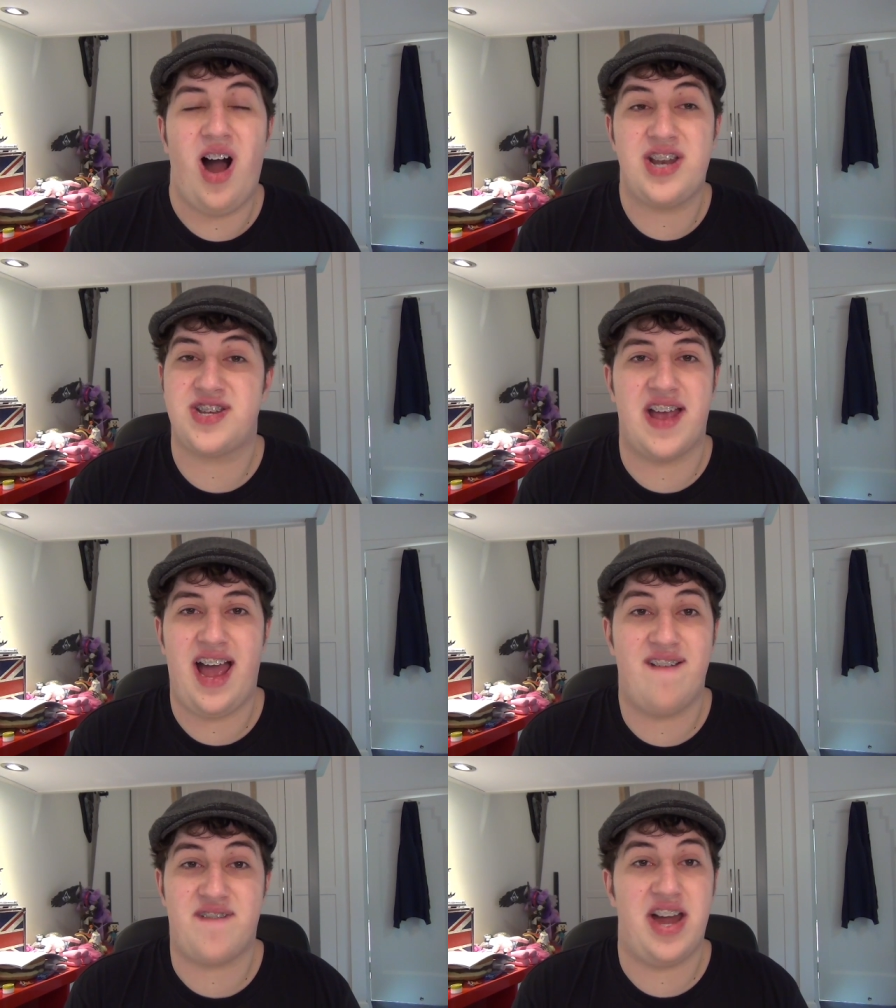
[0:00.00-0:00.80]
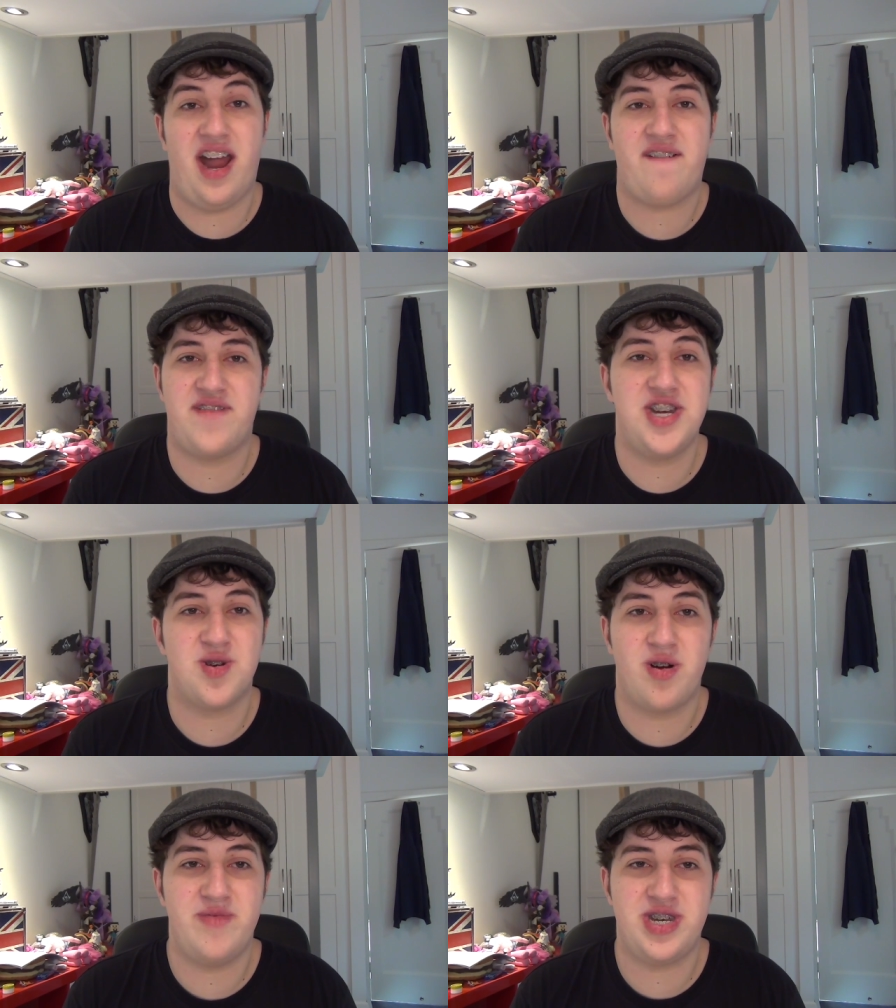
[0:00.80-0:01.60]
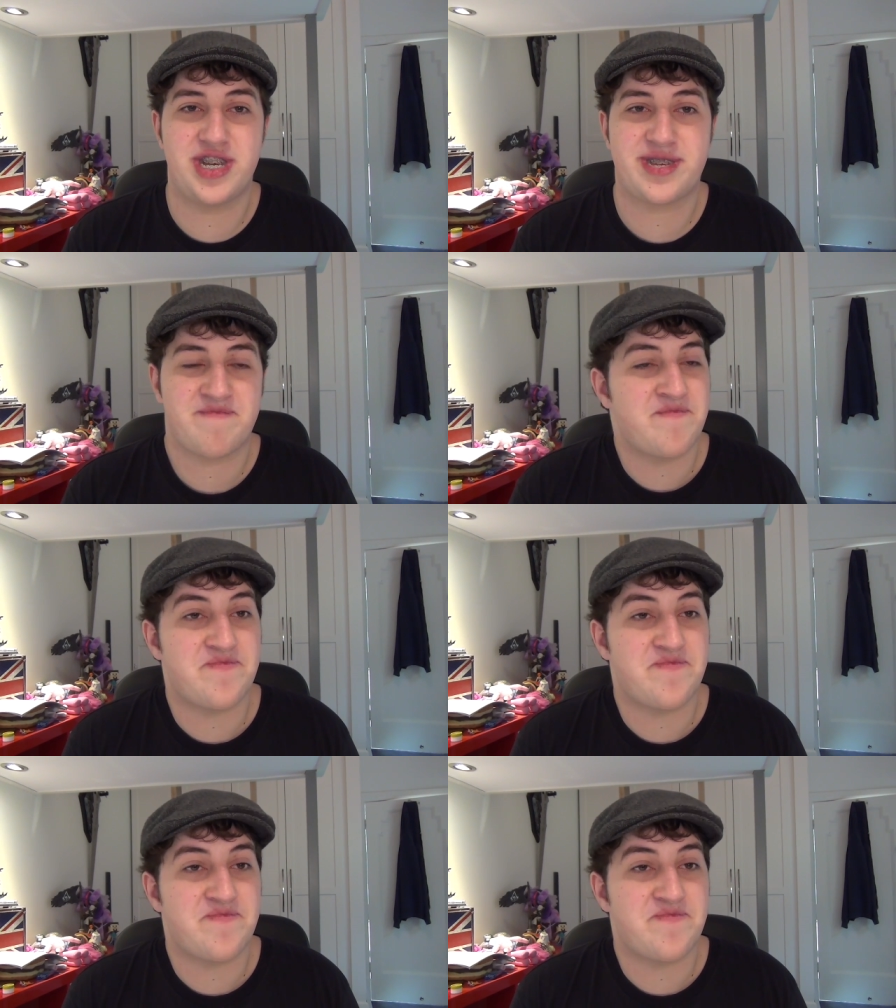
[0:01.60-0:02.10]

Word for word: I just have enough enjoyment just